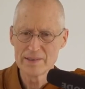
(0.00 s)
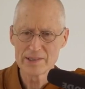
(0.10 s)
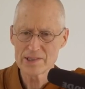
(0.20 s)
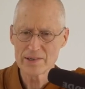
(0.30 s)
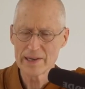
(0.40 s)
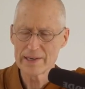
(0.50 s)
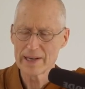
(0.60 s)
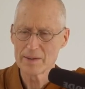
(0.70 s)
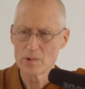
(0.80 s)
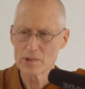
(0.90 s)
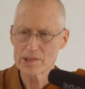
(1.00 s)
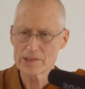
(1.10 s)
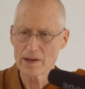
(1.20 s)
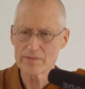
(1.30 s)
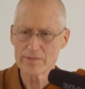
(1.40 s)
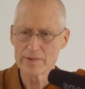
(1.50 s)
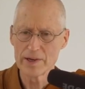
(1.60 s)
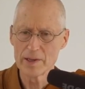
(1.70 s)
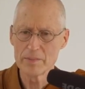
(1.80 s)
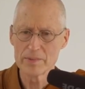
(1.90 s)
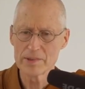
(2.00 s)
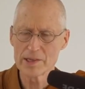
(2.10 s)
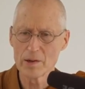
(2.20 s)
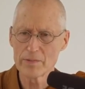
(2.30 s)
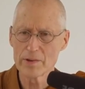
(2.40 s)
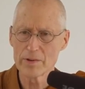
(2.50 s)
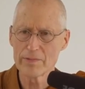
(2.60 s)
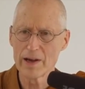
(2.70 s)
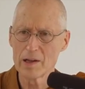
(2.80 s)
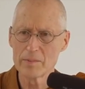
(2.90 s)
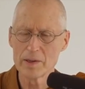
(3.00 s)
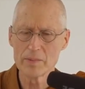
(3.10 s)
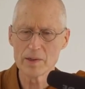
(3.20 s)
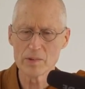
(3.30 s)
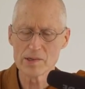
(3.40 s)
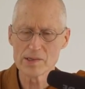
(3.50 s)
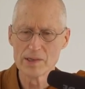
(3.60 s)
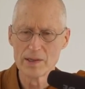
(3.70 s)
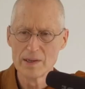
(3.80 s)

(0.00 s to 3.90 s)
just trying to get more stuff for him or the family, but was